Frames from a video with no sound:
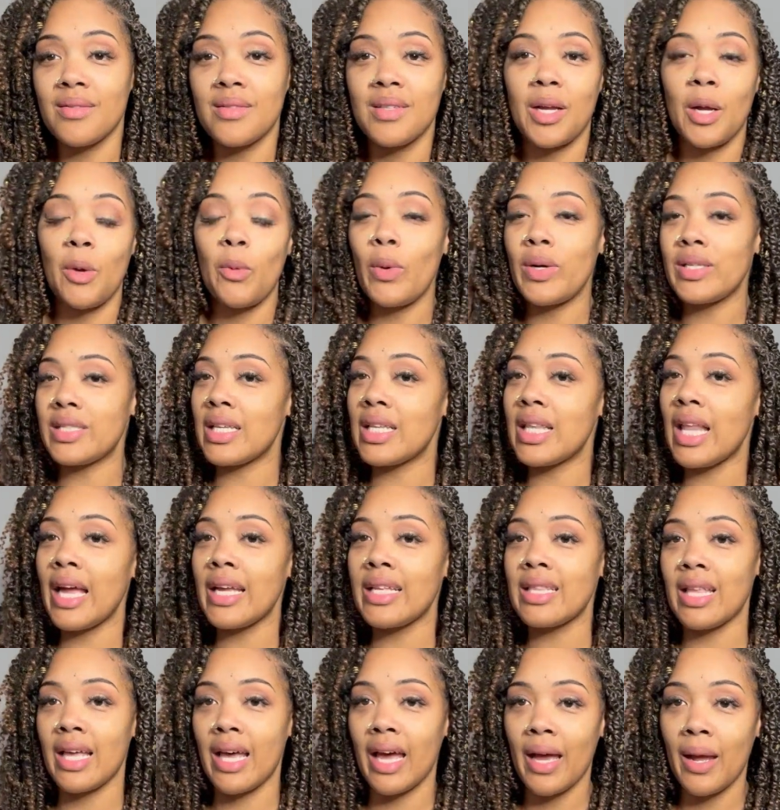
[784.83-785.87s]
It wasn't
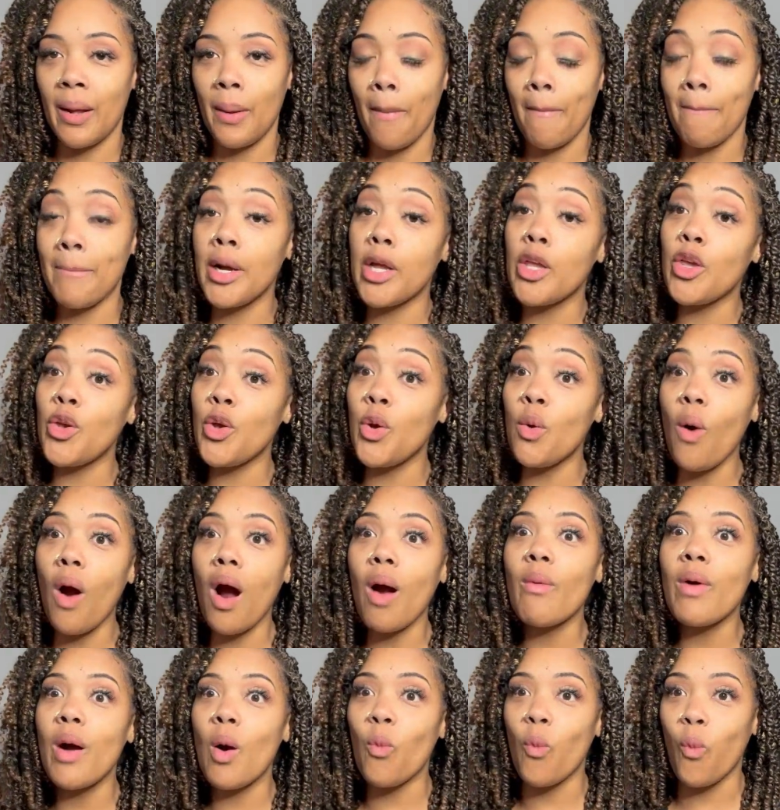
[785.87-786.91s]
like that. But you
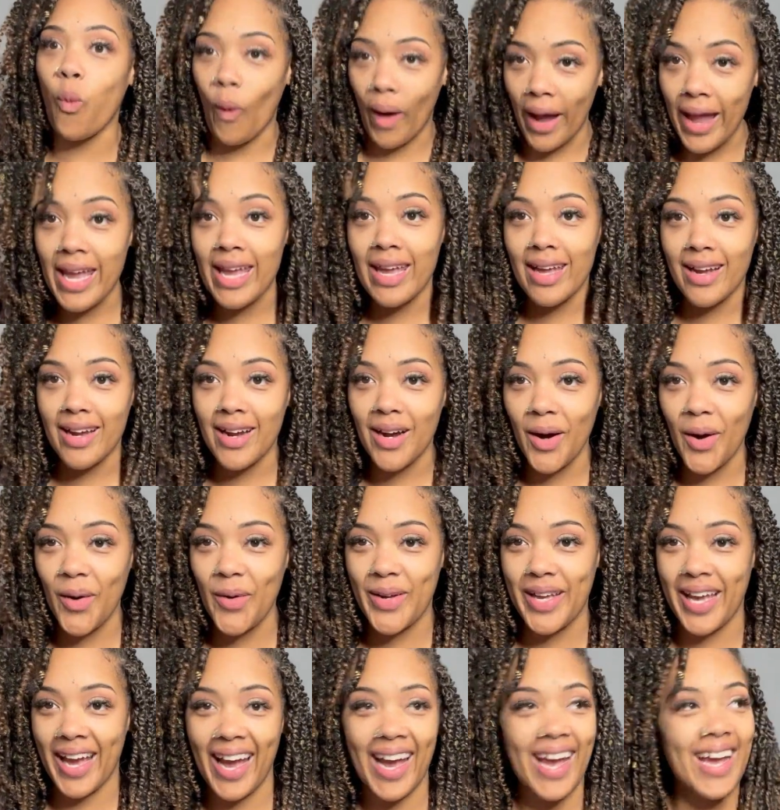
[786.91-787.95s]
are awake,
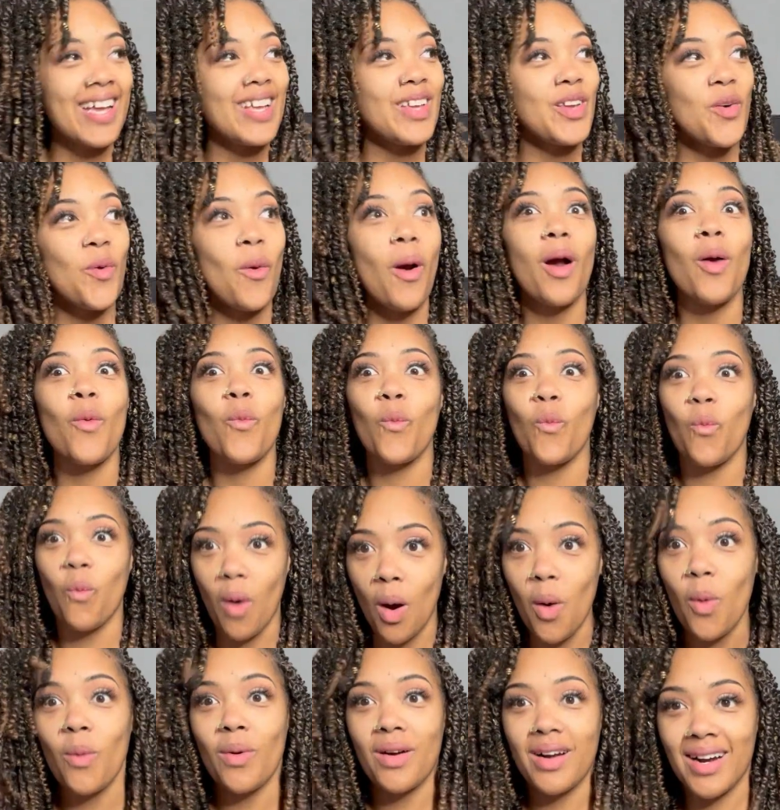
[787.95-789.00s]
okay? You are
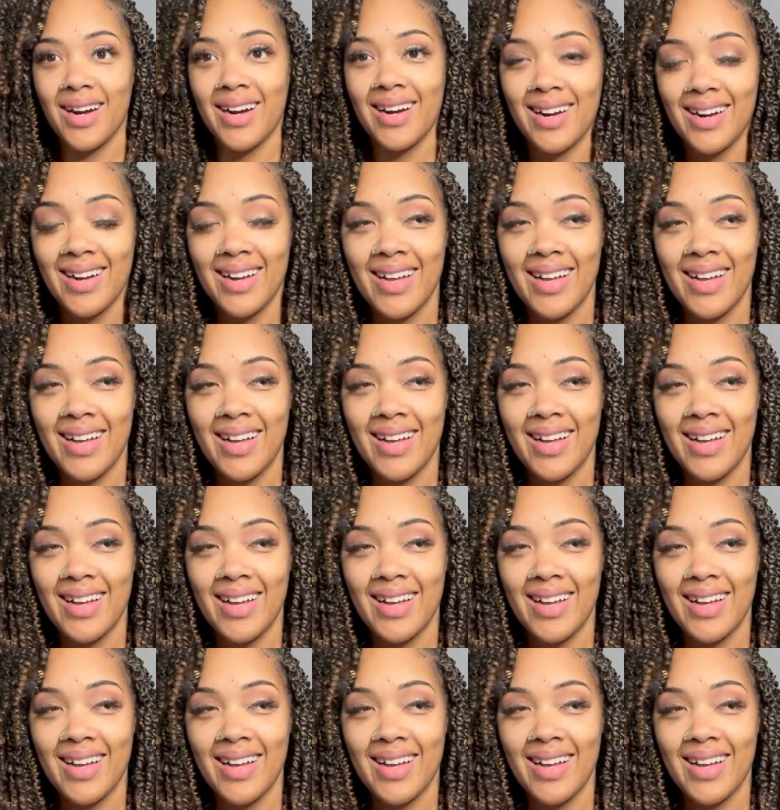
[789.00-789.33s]
woke.